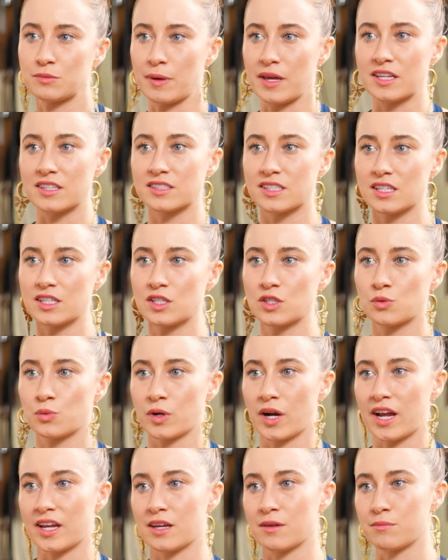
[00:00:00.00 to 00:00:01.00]

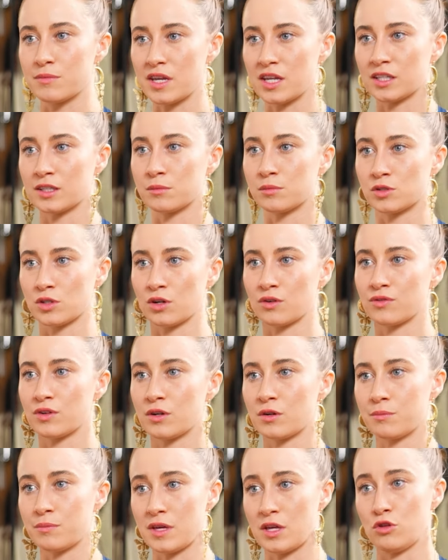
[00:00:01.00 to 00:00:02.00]
spaces where I can be an
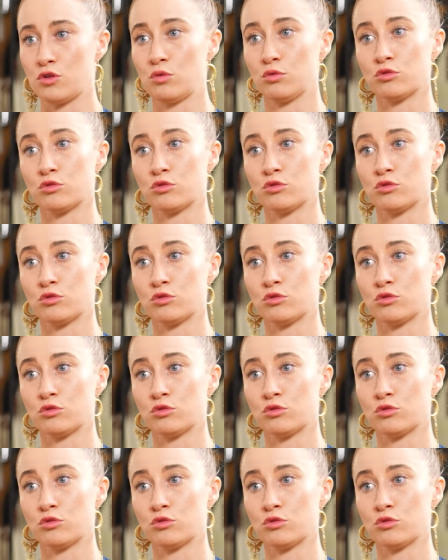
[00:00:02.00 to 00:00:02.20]
observer, be